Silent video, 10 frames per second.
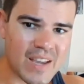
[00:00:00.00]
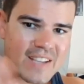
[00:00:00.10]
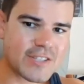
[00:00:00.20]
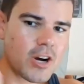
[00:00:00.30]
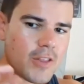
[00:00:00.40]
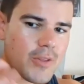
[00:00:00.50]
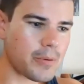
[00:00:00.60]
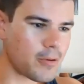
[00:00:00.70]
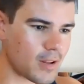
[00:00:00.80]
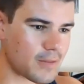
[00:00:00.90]
It's called The
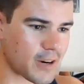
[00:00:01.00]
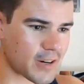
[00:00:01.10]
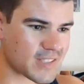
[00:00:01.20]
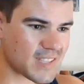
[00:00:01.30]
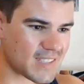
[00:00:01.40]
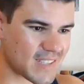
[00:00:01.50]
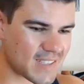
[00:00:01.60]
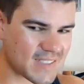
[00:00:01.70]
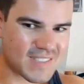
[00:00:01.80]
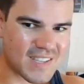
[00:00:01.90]
Pool of
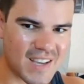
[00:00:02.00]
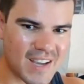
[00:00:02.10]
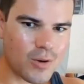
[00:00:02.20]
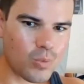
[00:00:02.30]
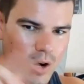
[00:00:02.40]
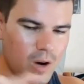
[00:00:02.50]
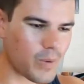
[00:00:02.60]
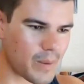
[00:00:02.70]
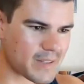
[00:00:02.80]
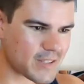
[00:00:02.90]
Narcissus,
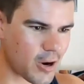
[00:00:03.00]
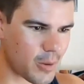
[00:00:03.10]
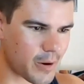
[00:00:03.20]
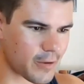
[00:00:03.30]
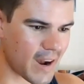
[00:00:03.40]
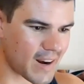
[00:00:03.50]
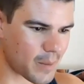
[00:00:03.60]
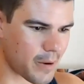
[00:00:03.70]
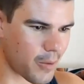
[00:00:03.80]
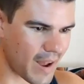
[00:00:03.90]
Walt Whitman's
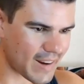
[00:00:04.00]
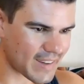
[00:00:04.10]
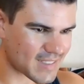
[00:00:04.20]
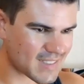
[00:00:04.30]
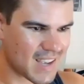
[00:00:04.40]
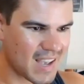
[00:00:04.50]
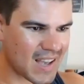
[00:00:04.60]
Homoerotic Poetics.